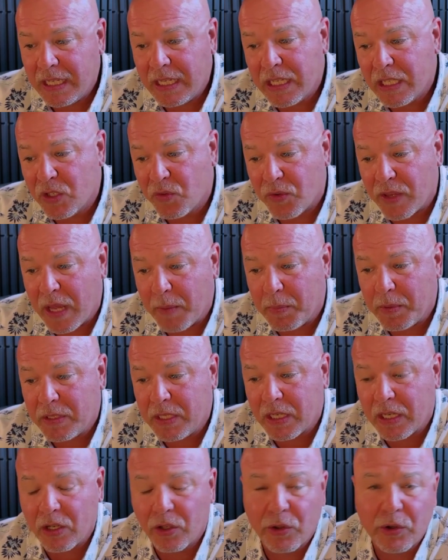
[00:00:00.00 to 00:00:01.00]
is for that
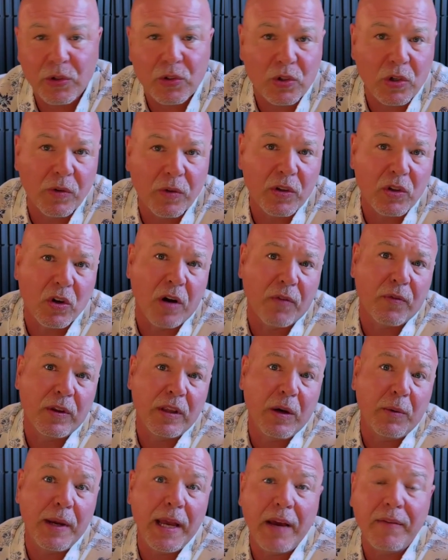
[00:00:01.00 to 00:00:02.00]
particular service offering
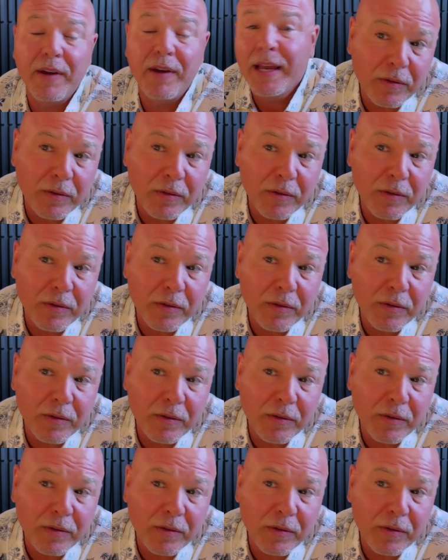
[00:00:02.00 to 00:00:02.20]
that we have.